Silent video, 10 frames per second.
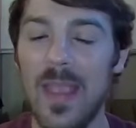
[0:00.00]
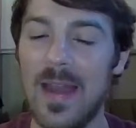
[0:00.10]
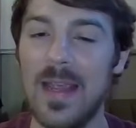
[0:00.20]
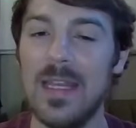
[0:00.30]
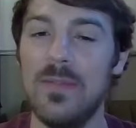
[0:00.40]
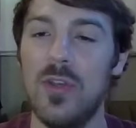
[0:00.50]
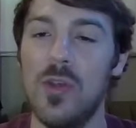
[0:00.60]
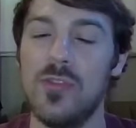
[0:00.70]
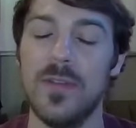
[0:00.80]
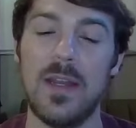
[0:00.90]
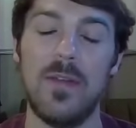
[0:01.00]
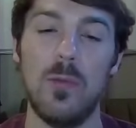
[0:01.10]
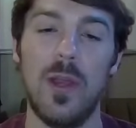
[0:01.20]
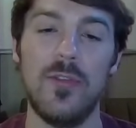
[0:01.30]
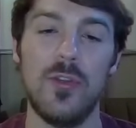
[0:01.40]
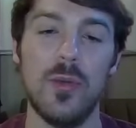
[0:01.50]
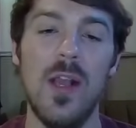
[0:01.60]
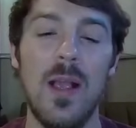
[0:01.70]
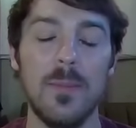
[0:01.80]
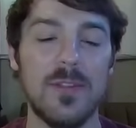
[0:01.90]
And I can even no-shield that if I wanted to,
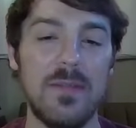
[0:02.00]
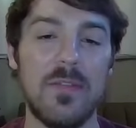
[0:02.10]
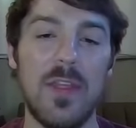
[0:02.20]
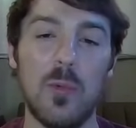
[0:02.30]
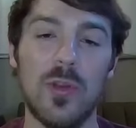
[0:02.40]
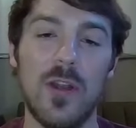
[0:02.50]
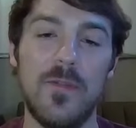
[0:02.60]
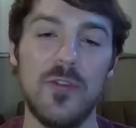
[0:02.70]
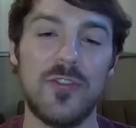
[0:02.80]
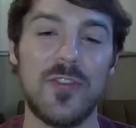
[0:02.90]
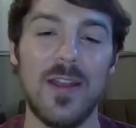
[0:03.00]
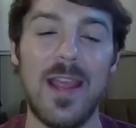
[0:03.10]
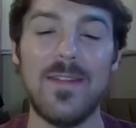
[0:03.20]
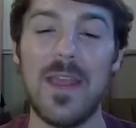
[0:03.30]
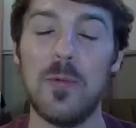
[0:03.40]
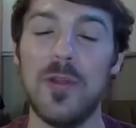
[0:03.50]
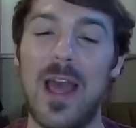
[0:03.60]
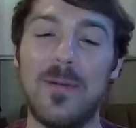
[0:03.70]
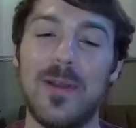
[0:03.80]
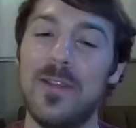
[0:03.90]
because even if they were on Future Sight and they were
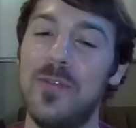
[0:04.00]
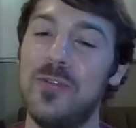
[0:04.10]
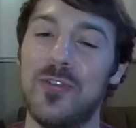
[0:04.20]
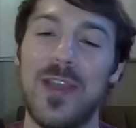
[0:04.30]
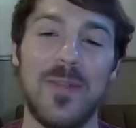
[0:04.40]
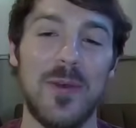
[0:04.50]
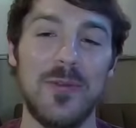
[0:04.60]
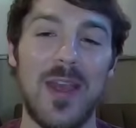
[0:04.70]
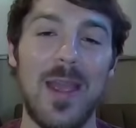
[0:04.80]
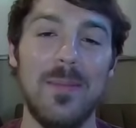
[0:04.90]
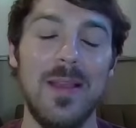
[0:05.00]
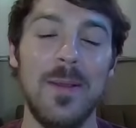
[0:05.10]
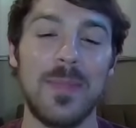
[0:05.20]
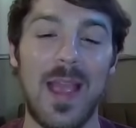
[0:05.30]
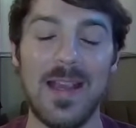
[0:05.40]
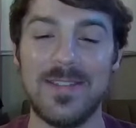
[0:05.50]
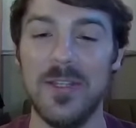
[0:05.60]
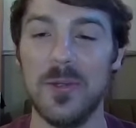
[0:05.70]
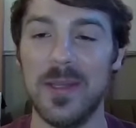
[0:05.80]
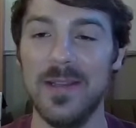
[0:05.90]
not running Future Sight the whole time, I
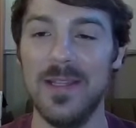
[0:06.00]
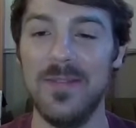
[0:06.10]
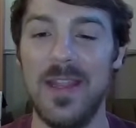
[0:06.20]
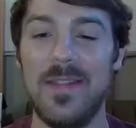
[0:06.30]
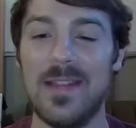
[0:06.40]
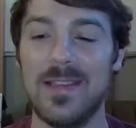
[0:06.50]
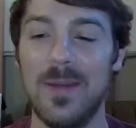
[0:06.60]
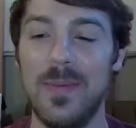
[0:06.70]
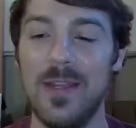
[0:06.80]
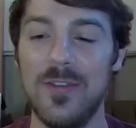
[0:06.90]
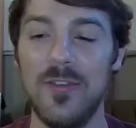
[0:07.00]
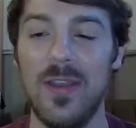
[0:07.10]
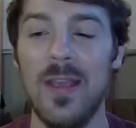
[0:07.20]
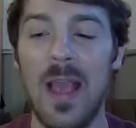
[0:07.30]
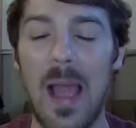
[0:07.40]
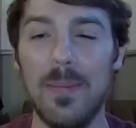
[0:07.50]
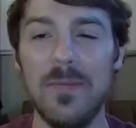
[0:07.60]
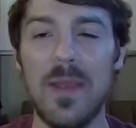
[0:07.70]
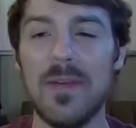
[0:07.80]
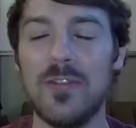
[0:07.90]
still could have lived it, and that's going to be a GG. I
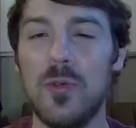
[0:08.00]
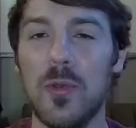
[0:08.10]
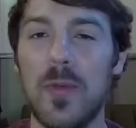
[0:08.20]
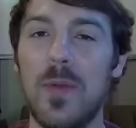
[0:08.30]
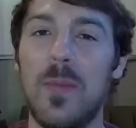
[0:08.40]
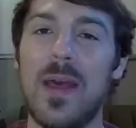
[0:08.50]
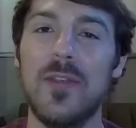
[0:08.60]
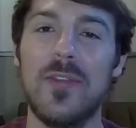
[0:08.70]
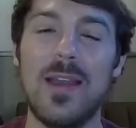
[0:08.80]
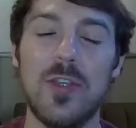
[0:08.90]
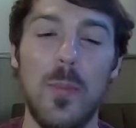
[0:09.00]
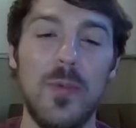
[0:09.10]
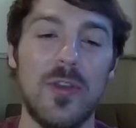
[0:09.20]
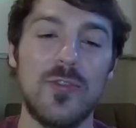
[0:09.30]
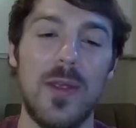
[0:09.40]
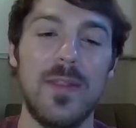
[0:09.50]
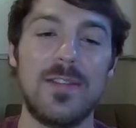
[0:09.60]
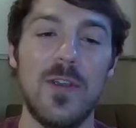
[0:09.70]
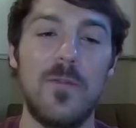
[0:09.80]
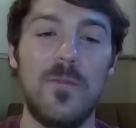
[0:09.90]
believe we have like 2 or 3 more battles, guys. Hope you're enjoying
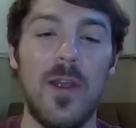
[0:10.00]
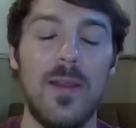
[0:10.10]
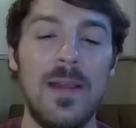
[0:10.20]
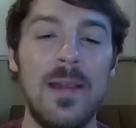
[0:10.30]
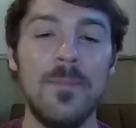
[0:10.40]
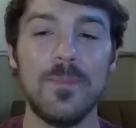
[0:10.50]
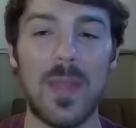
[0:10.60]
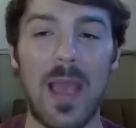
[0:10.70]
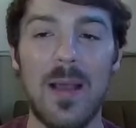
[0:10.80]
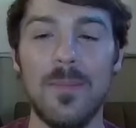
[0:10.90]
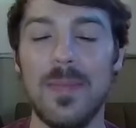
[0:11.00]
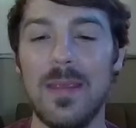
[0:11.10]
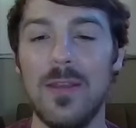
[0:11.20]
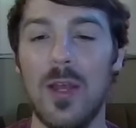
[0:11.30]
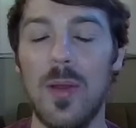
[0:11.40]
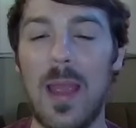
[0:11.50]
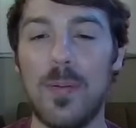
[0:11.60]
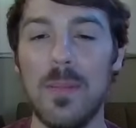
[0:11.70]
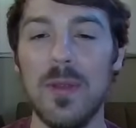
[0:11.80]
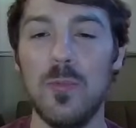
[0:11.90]
this so far. You know, I
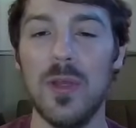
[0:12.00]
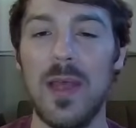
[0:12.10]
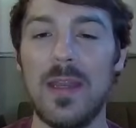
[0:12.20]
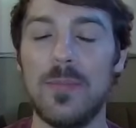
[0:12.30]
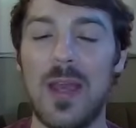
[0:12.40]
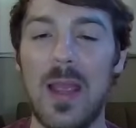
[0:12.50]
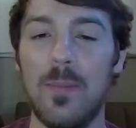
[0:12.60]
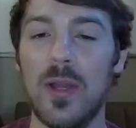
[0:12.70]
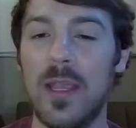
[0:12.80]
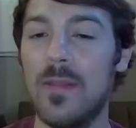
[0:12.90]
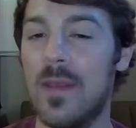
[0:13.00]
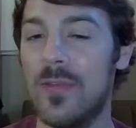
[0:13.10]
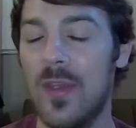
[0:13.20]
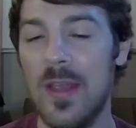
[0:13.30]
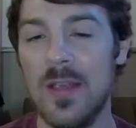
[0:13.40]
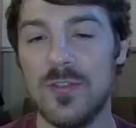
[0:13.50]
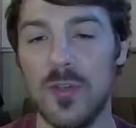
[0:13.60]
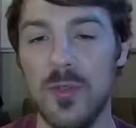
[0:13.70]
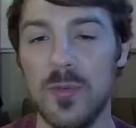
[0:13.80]
probably will end up time marking this, so you